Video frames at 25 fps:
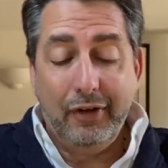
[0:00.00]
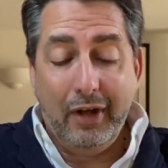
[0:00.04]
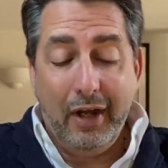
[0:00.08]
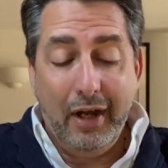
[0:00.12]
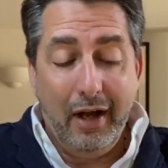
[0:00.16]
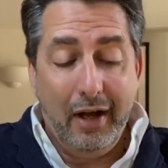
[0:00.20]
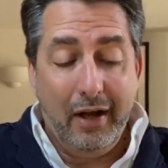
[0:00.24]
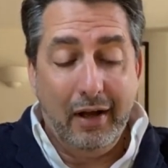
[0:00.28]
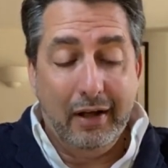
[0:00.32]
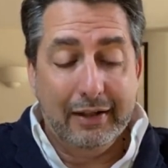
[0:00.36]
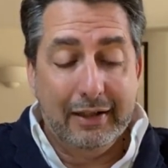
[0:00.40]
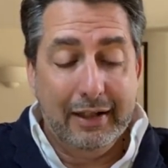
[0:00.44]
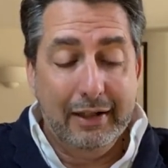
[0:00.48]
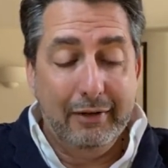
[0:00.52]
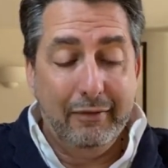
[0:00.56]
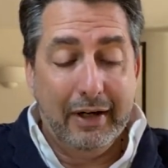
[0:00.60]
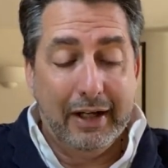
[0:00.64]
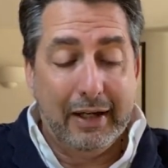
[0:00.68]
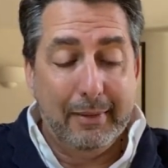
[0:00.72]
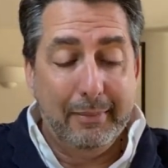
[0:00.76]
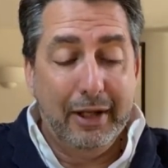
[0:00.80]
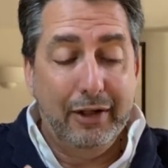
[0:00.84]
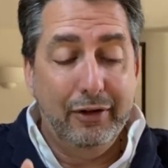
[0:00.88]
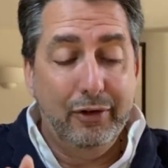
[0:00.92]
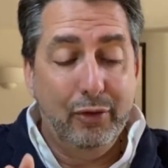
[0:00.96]
I heartily
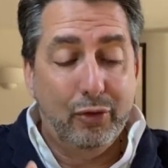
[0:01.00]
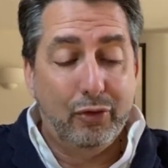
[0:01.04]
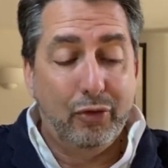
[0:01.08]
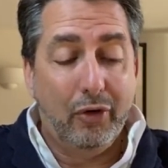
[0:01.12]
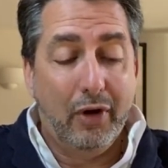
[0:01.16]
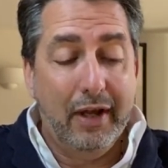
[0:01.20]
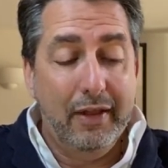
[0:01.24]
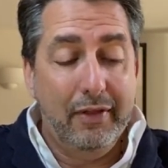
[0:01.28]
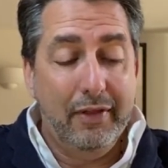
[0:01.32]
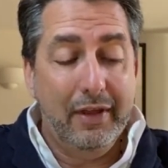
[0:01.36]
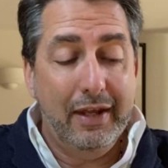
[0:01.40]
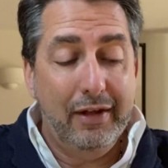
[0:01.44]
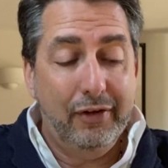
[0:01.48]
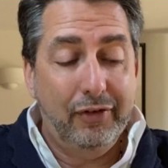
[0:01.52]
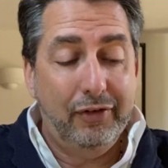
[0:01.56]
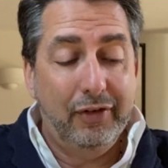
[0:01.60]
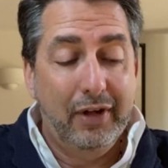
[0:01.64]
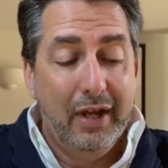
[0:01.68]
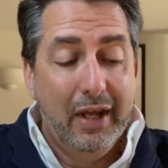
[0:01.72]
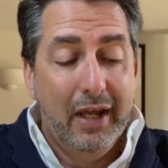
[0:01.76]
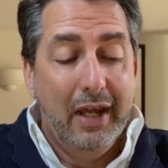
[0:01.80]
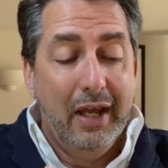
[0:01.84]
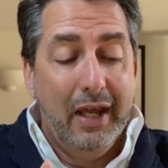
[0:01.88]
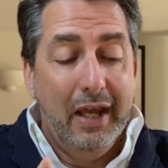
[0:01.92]
recommend you try this.